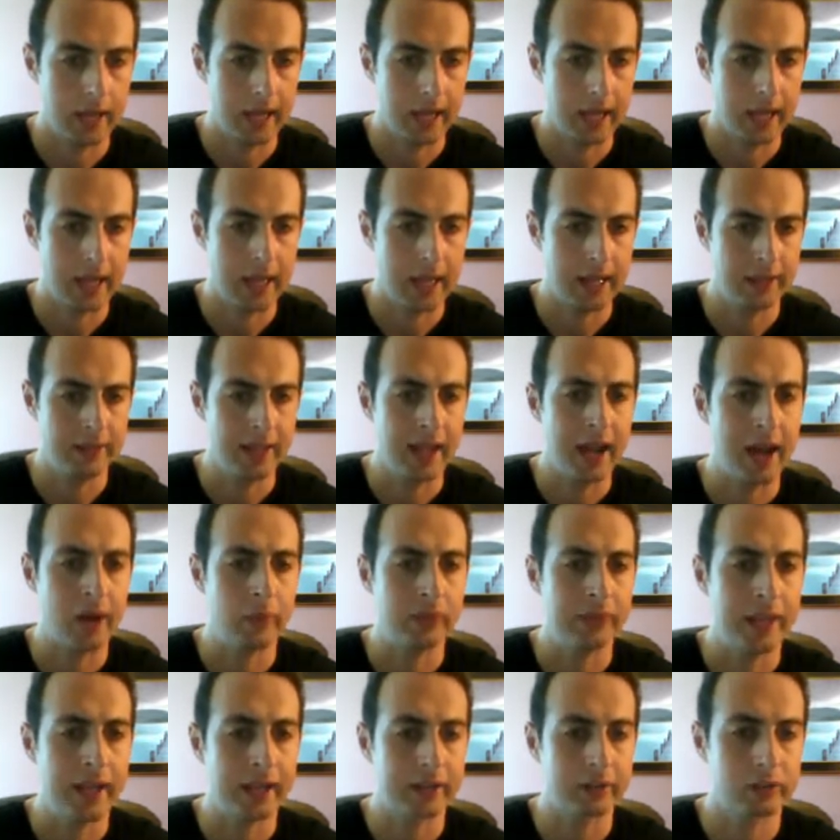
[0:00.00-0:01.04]
And now,
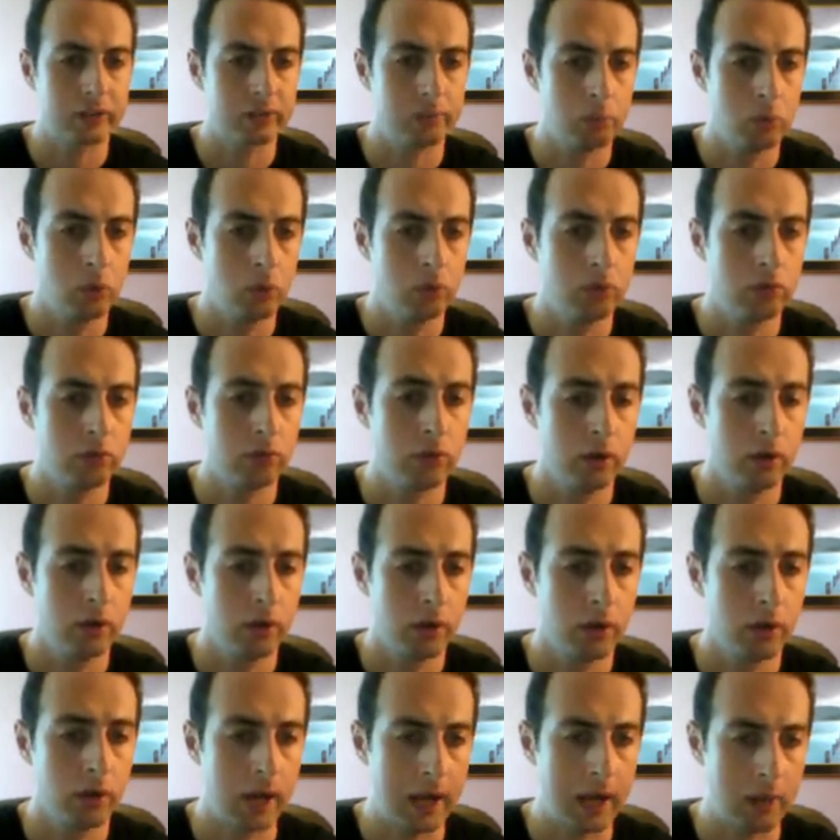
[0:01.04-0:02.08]
next move,
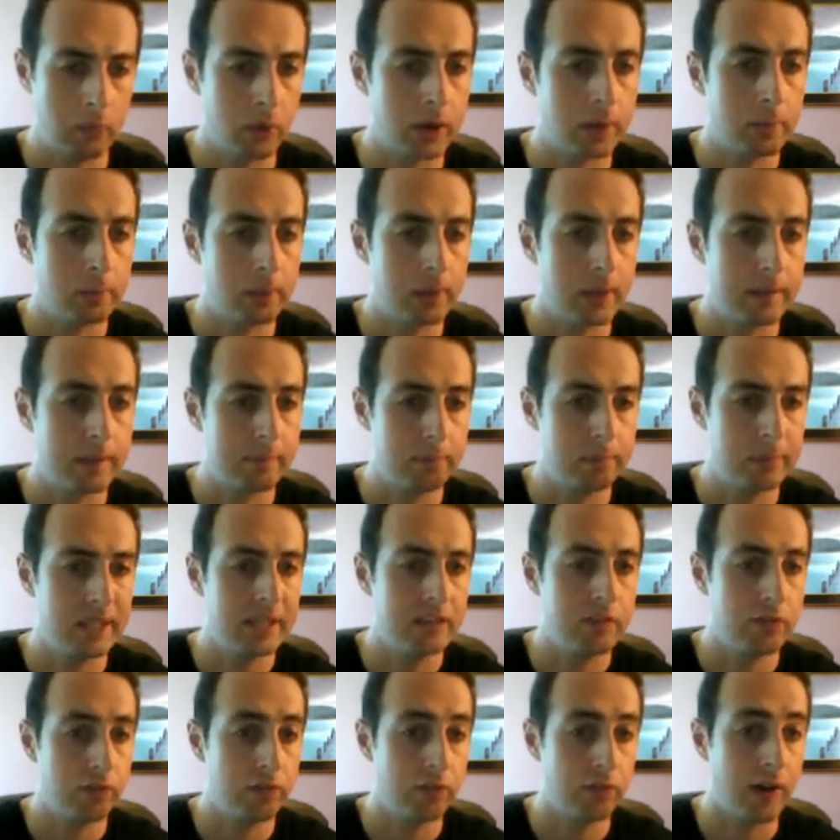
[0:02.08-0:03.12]
I want to play
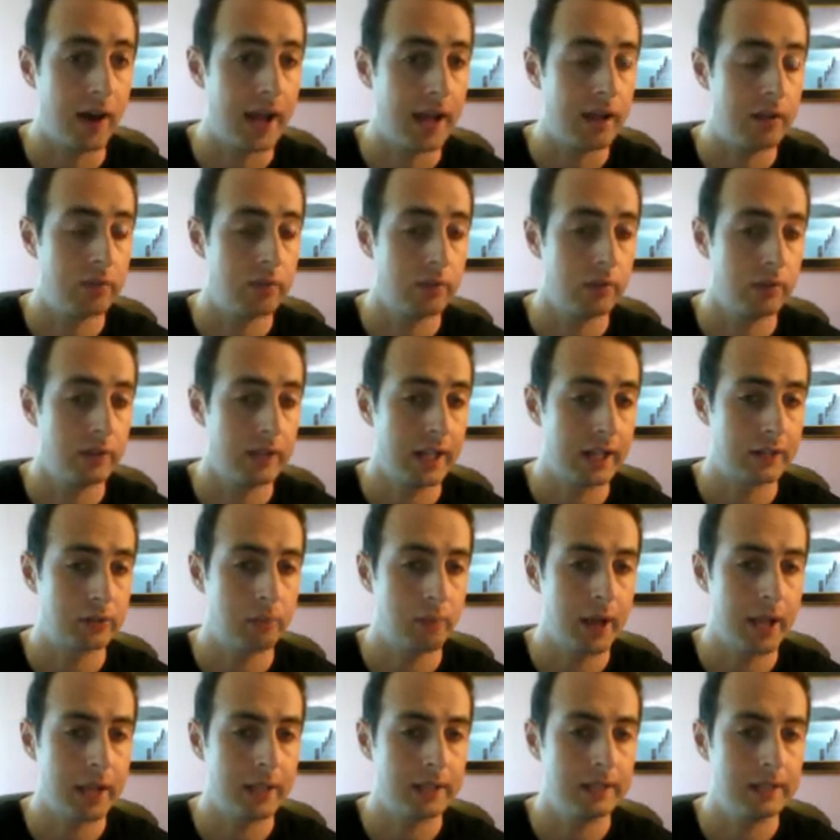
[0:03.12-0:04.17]
b5. That's
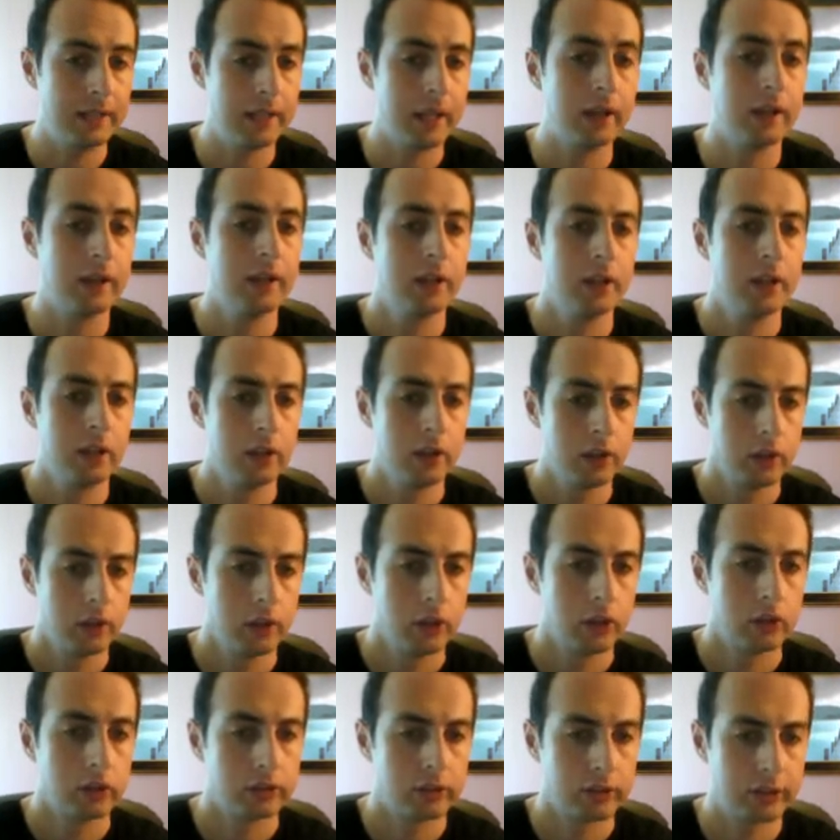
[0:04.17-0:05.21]
my idea.
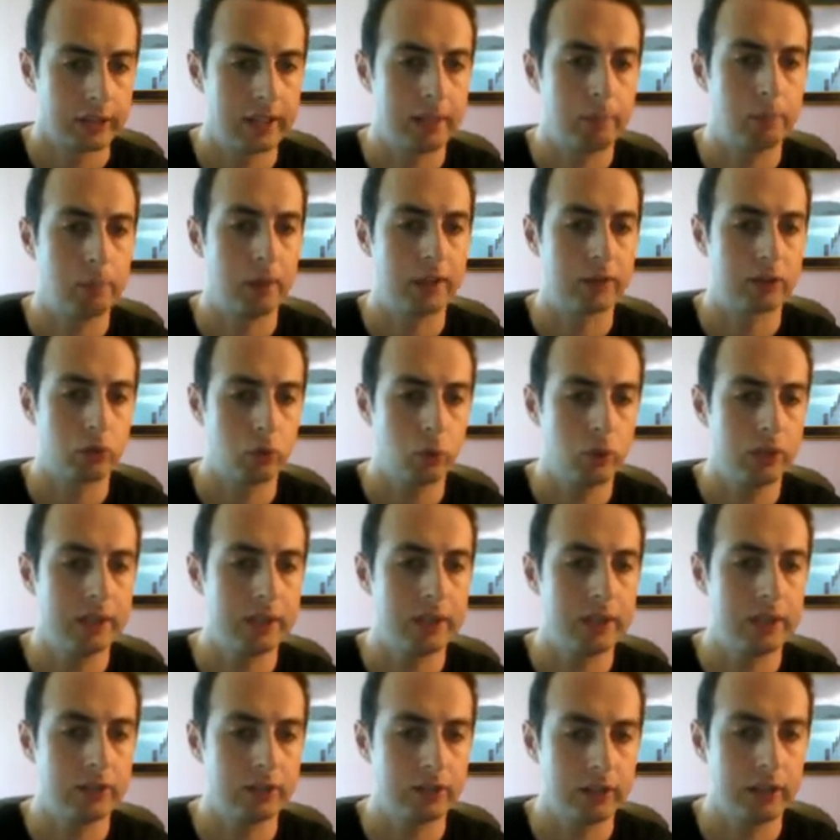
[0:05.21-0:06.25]
So he plays queen
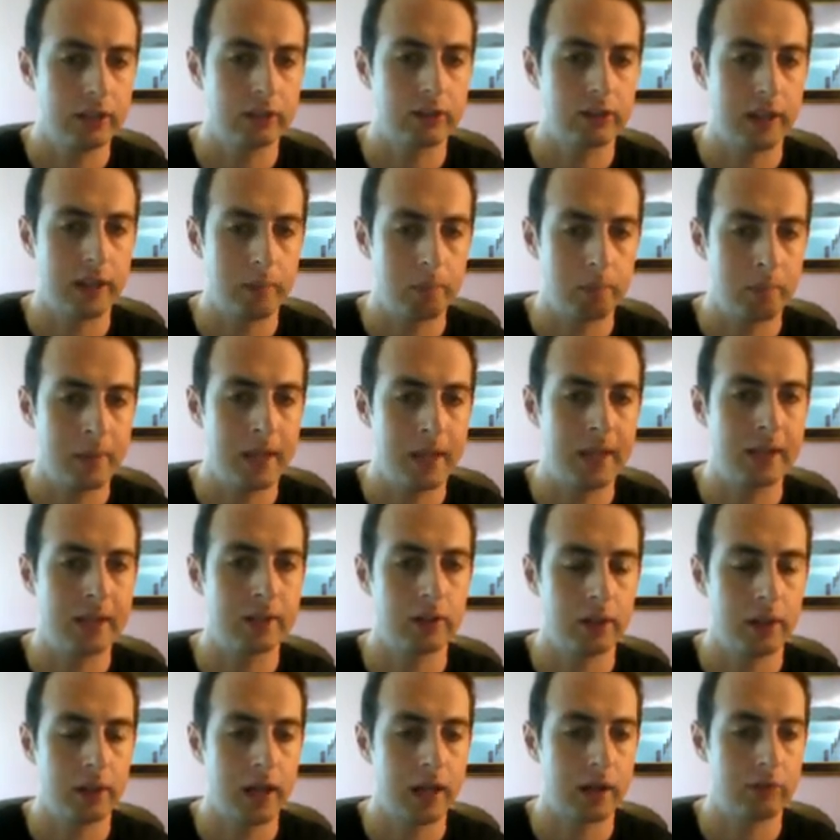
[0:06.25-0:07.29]
d6. That makes a
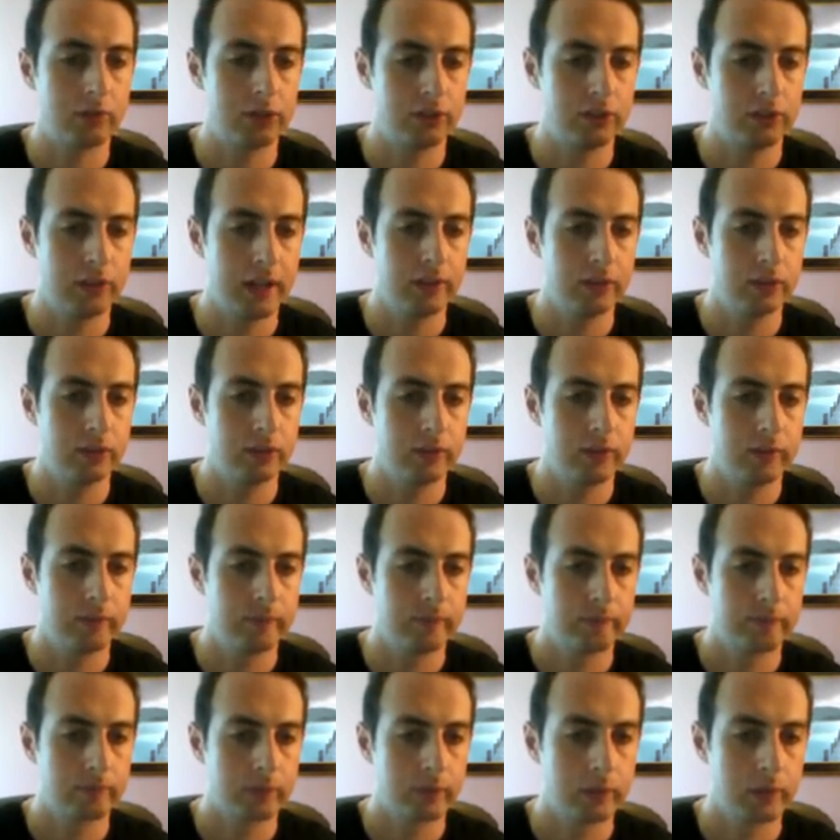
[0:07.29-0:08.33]
lot of sense.
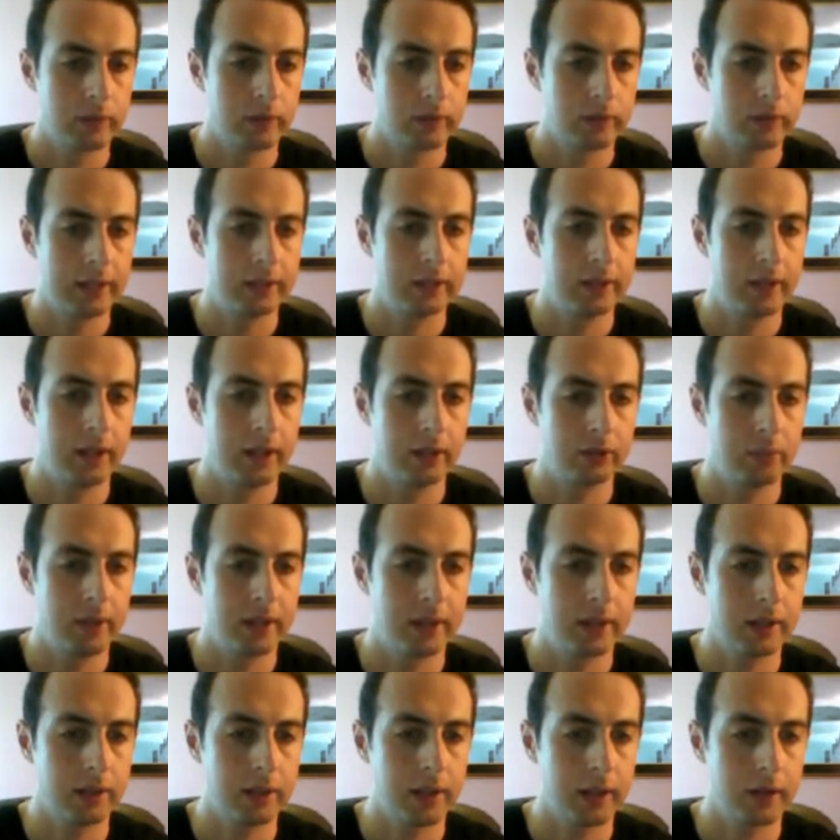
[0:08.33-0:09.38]
That does
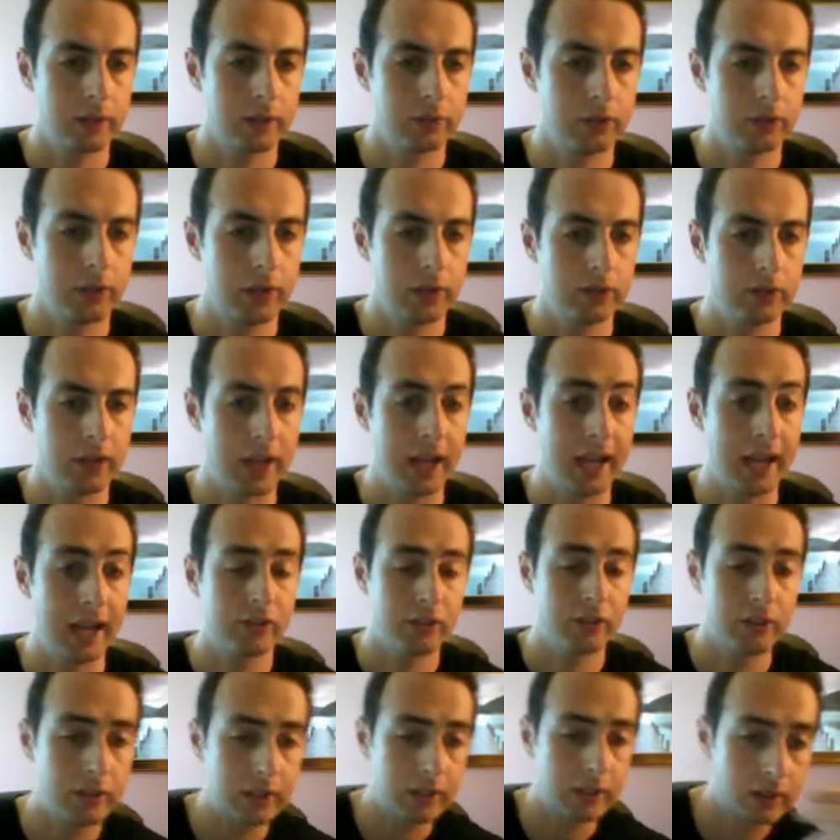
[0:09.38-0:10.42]
make a lot of sense.
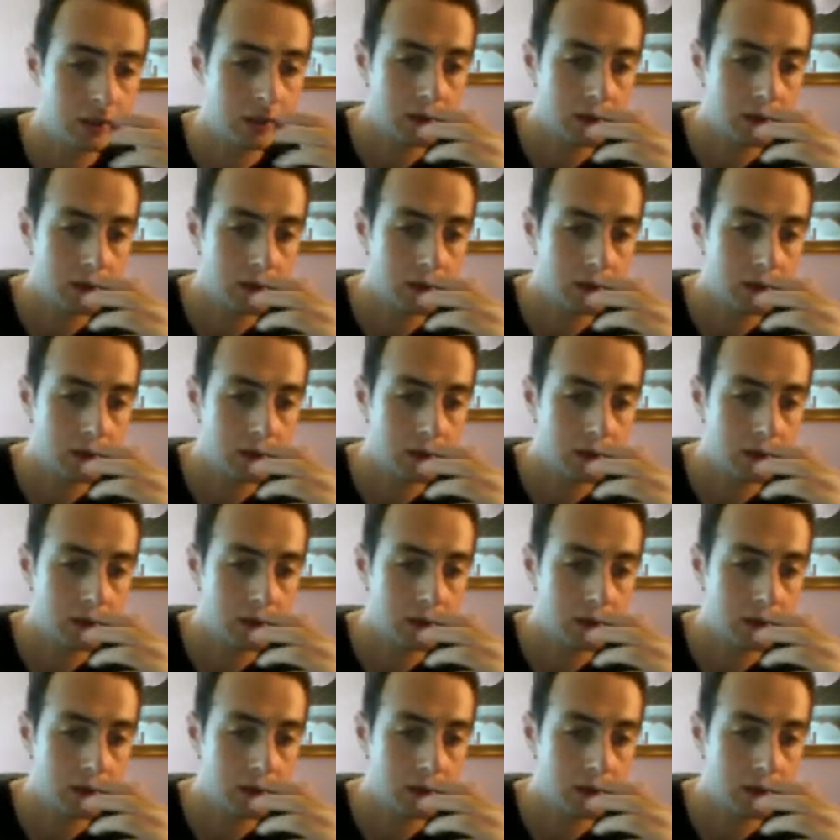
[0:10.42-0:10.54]
Actually,